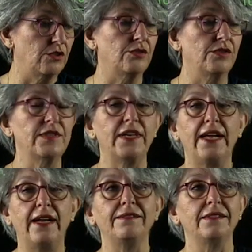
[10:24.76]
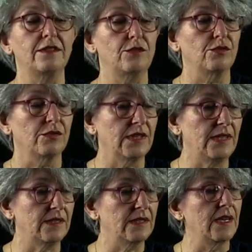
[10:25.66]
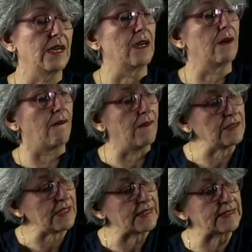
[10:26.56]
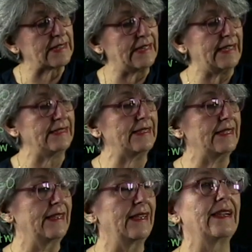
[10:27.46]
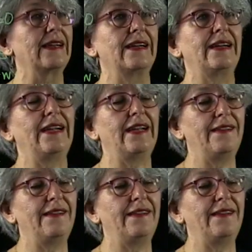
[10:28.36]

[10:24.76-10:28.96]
choice I have is Q dot. On the other hand, I